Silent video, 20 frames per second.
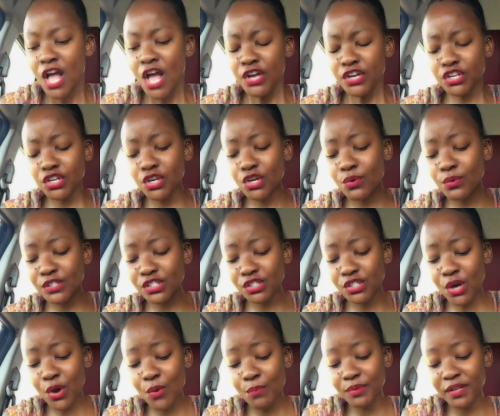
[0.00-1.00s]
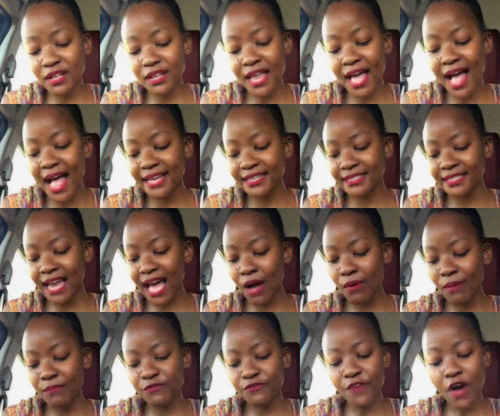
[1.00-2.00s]
You were so blind, now
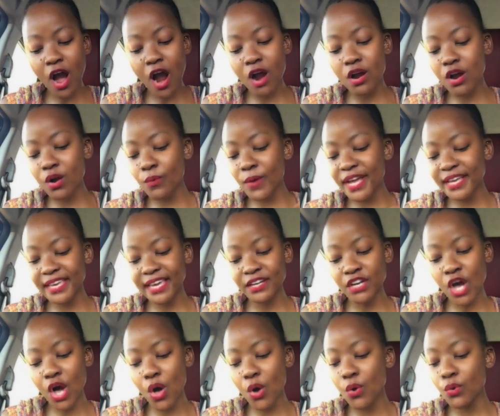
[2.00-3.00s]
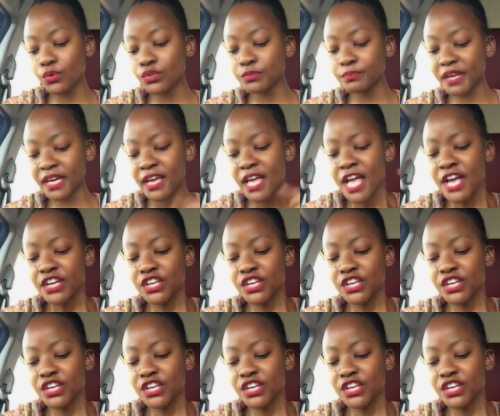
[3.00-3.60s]
I'm far away, can't hold me.